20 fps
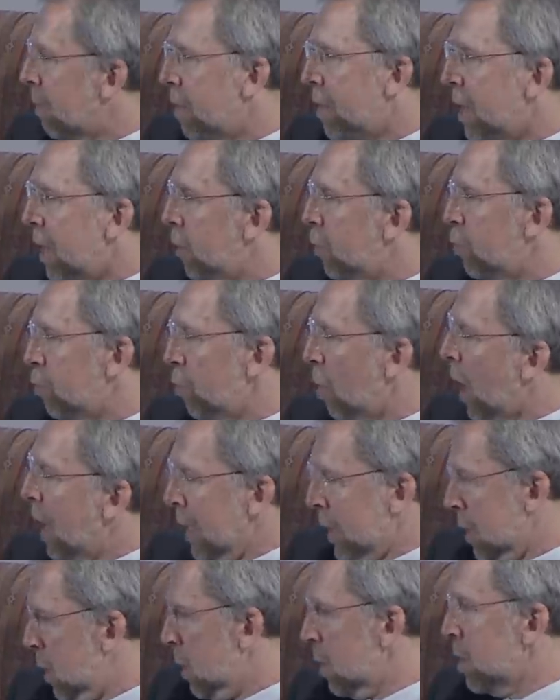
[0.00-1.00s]
of things
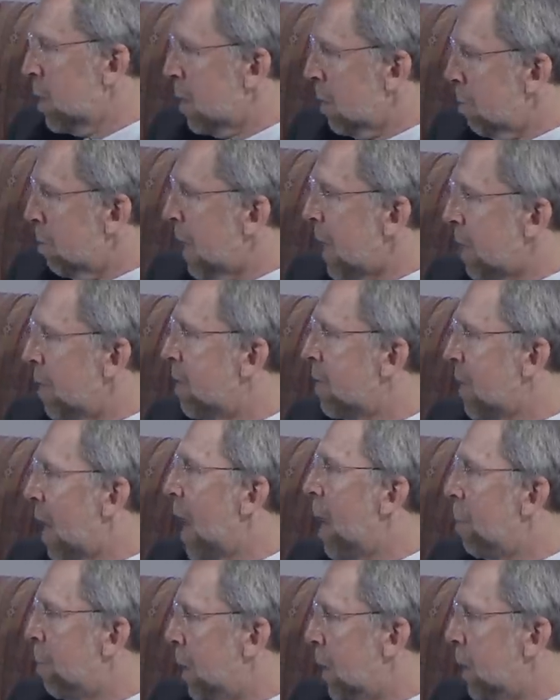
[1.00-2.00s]
right to make this
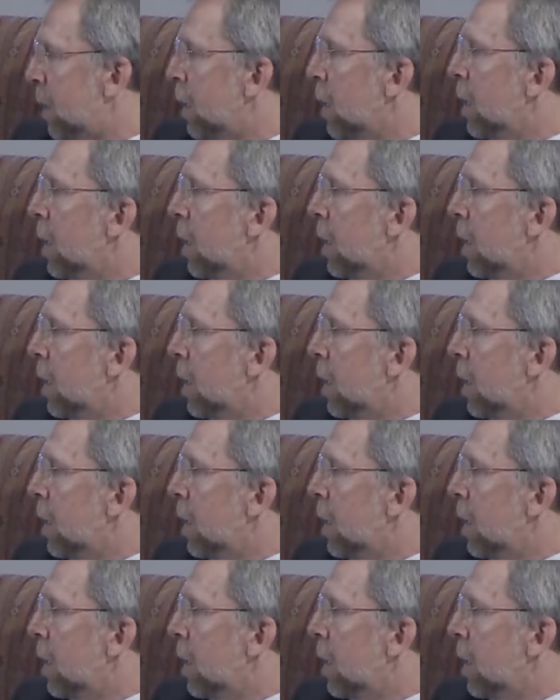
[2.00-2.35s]
happen